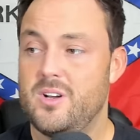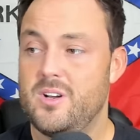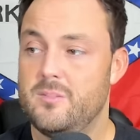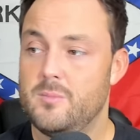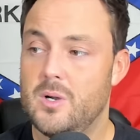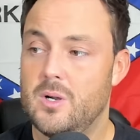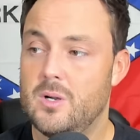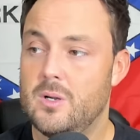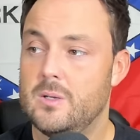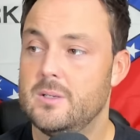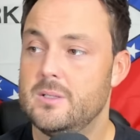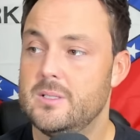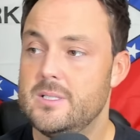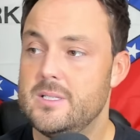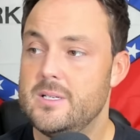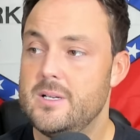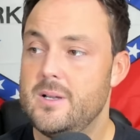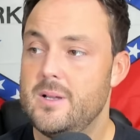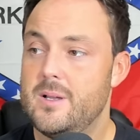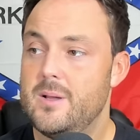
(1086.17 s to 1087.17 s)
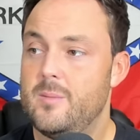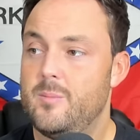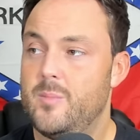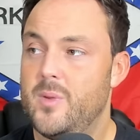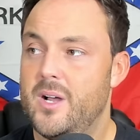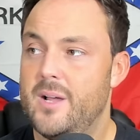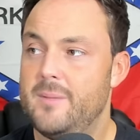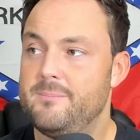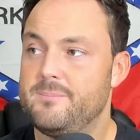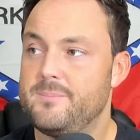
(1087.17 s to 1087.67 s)
ball.
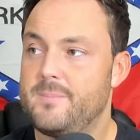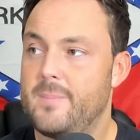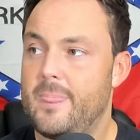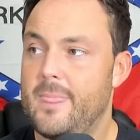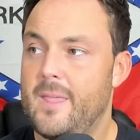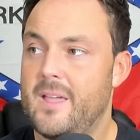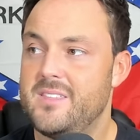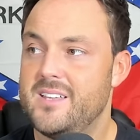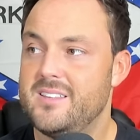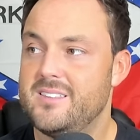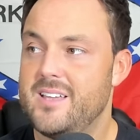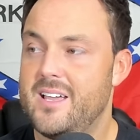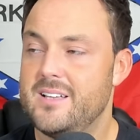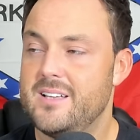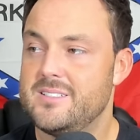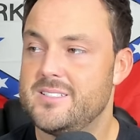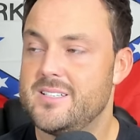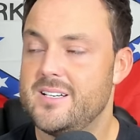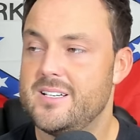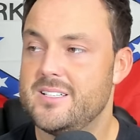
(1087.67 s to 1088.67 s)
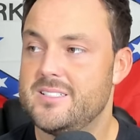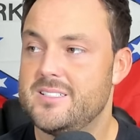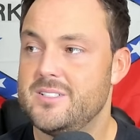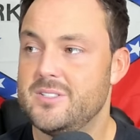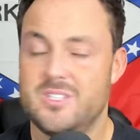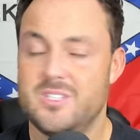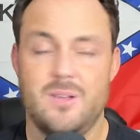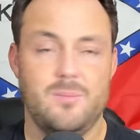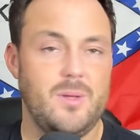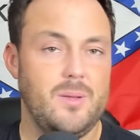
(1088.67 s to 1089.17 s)
But I think that uh, still
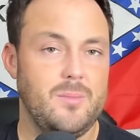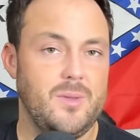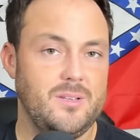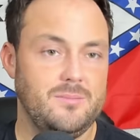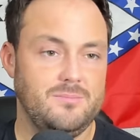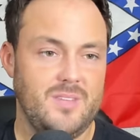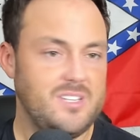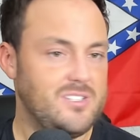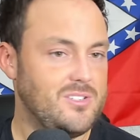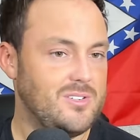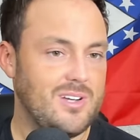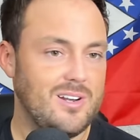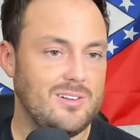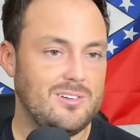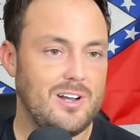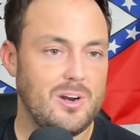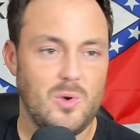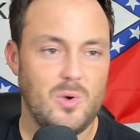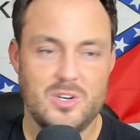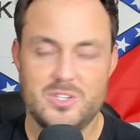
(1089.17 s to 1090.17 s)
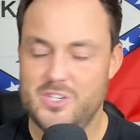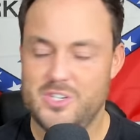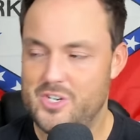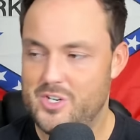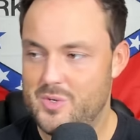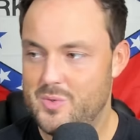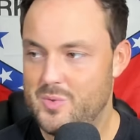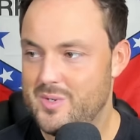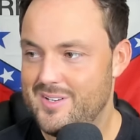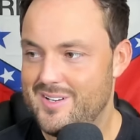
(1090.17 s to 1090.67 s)
Sam Pittman, they still got a lot of work to
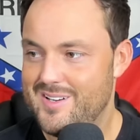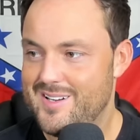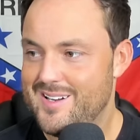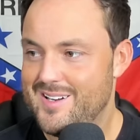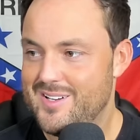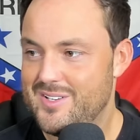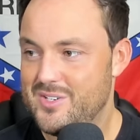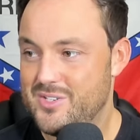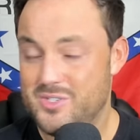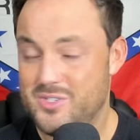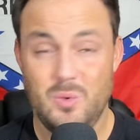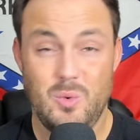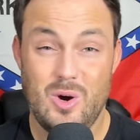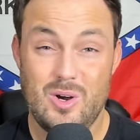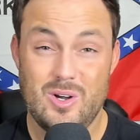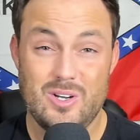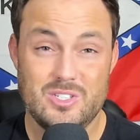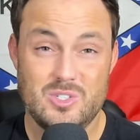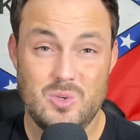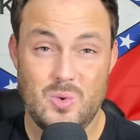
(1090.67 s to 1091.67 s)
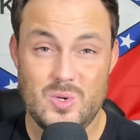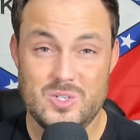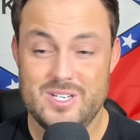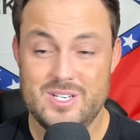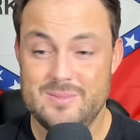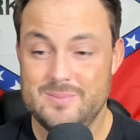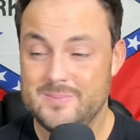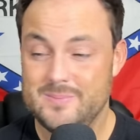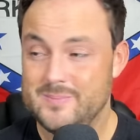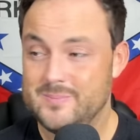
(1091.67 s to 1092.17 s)
do. They're still working towards
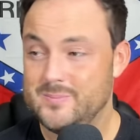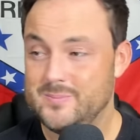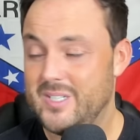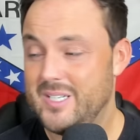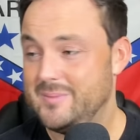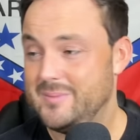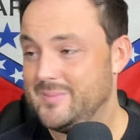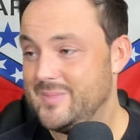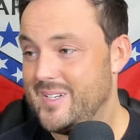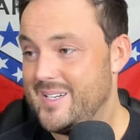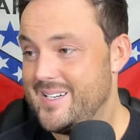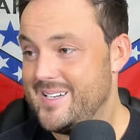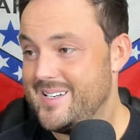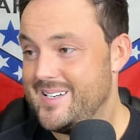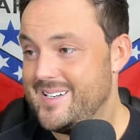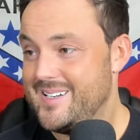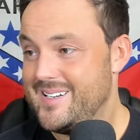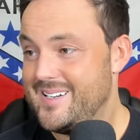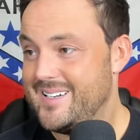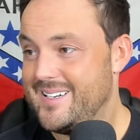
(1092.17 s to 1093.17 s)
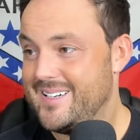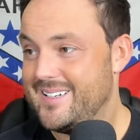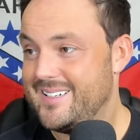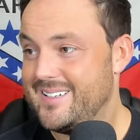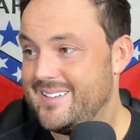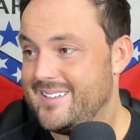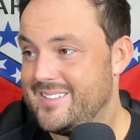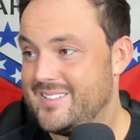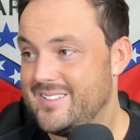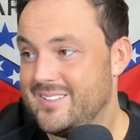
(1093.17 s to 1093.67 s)
it, but... Uh,
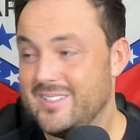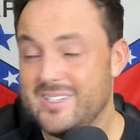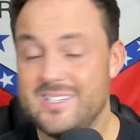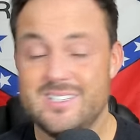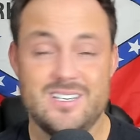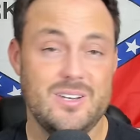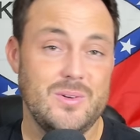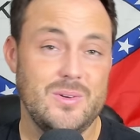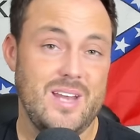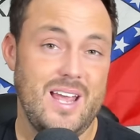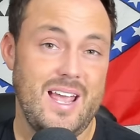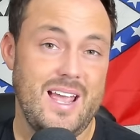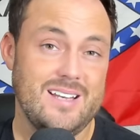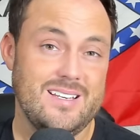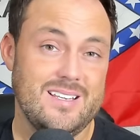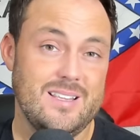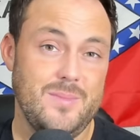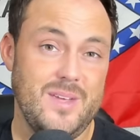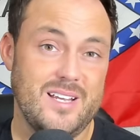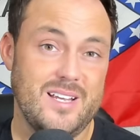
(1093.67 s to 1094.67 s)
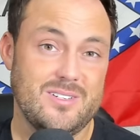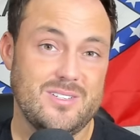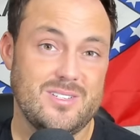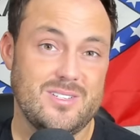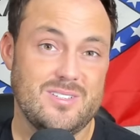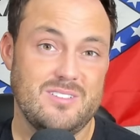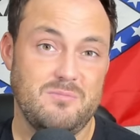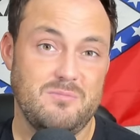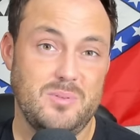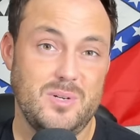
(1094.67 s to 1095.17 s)
still continuing to add to the
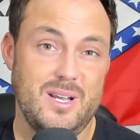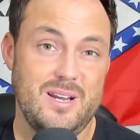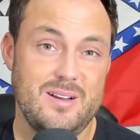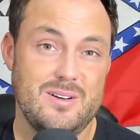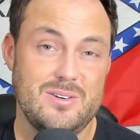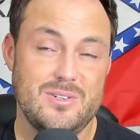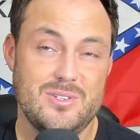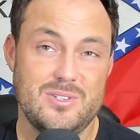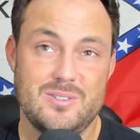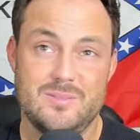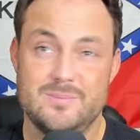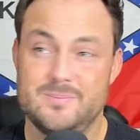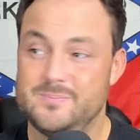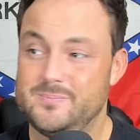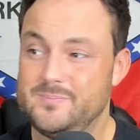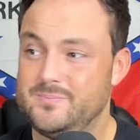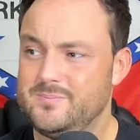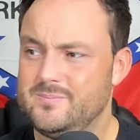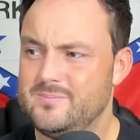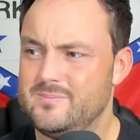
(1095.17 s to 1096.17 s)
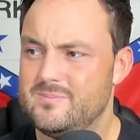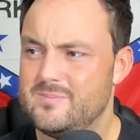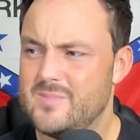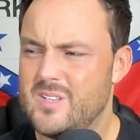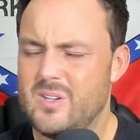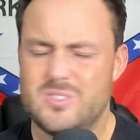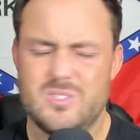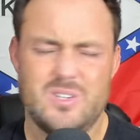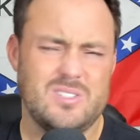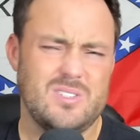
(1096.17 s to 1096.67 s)
mix of players. And
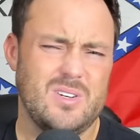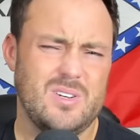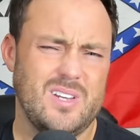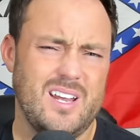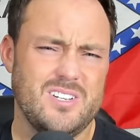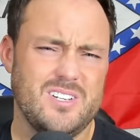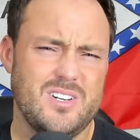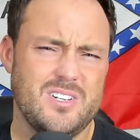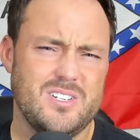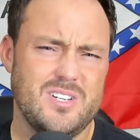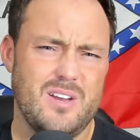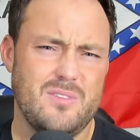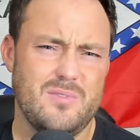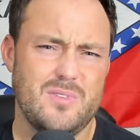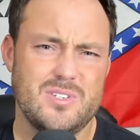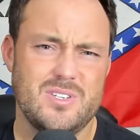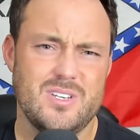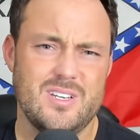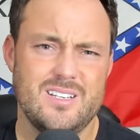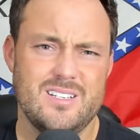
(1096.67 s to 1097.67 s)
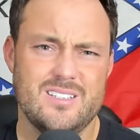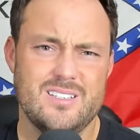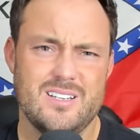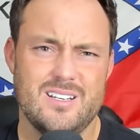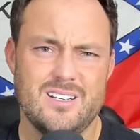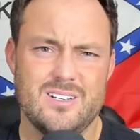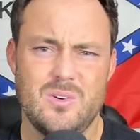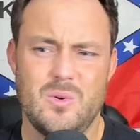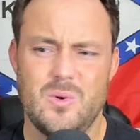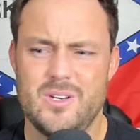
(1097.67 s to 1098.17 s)
also I saw K J Jefferson is
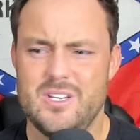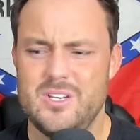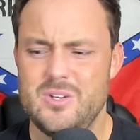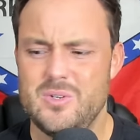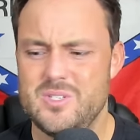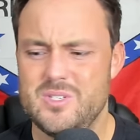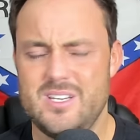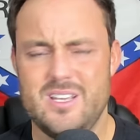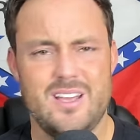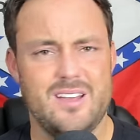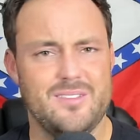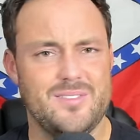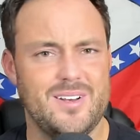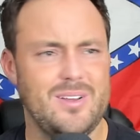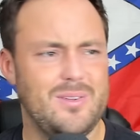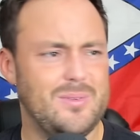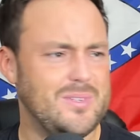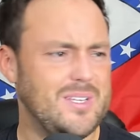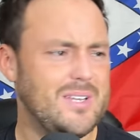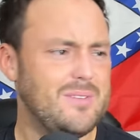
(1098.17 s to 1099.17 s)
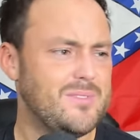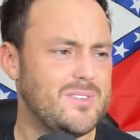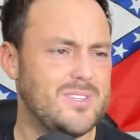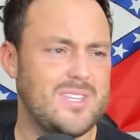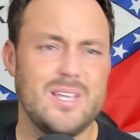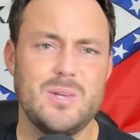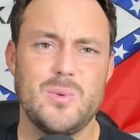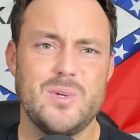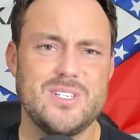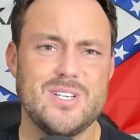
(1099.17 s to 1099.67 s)
uh, going to U C F. And I don't even
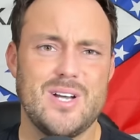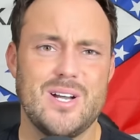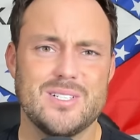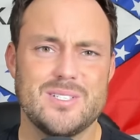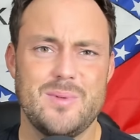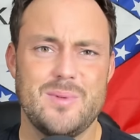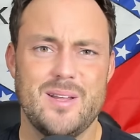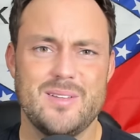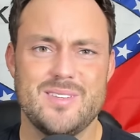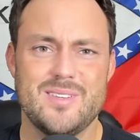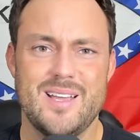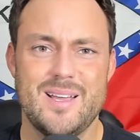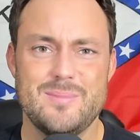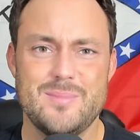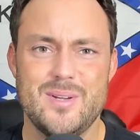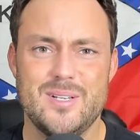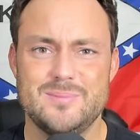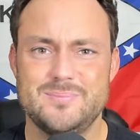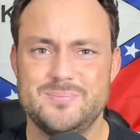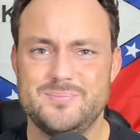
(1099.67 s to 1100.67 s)
think we talked about that, but,